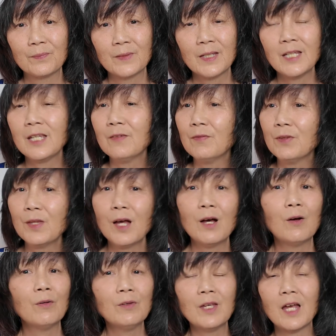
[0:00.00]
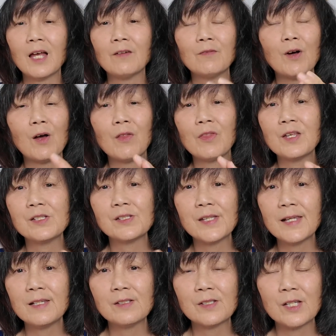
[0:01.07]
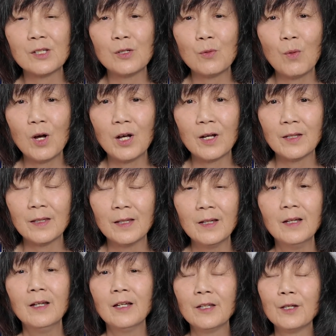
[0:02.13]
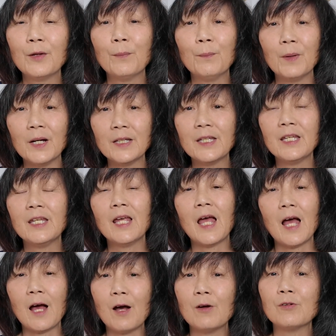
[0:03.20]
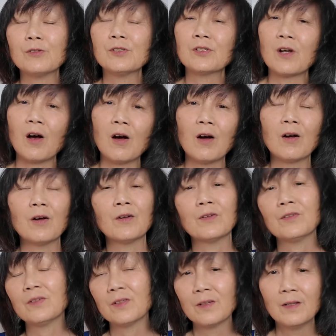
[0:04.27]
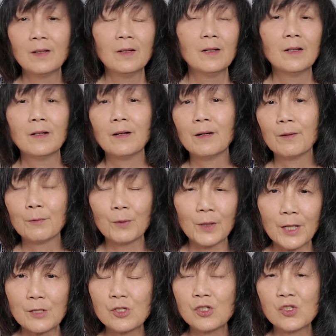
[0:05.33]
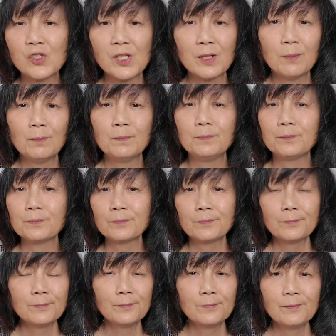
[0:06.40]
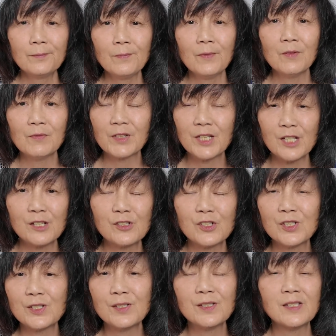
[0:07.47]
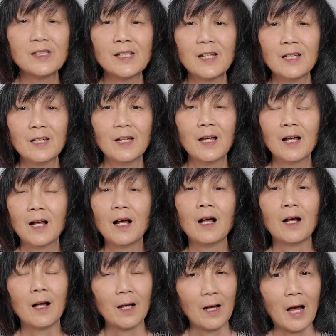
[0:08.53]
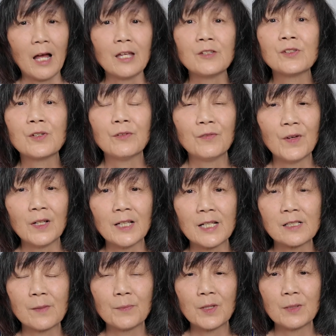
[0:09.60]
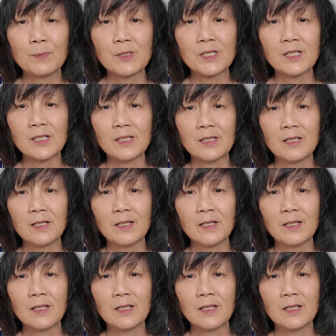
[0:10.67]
Even though you have all these things that you want, money, house, cars, relationship, vacations, I still felt like something missing.